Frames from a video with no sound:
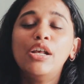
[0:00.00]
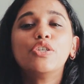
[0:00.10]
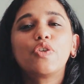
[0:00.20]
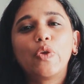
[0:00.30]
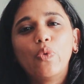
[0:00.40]

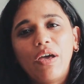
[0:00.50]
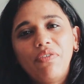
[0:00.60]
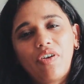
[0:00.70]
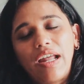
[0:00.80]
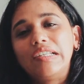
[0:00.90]
So you have
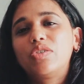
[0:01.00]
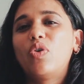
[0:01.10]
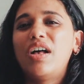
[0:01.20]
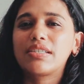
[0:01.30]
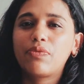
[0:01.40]
a right to
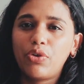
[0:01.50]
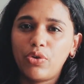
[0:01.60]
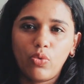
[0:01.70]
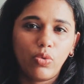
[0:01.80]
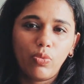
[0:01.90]
ask for a
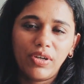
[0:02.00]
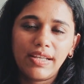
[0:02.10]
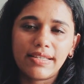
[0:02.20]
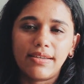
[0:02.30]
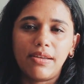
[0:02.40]

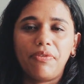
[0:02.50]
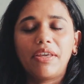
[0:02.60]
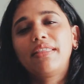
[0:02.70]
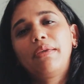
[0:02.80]
roadworthy certificate.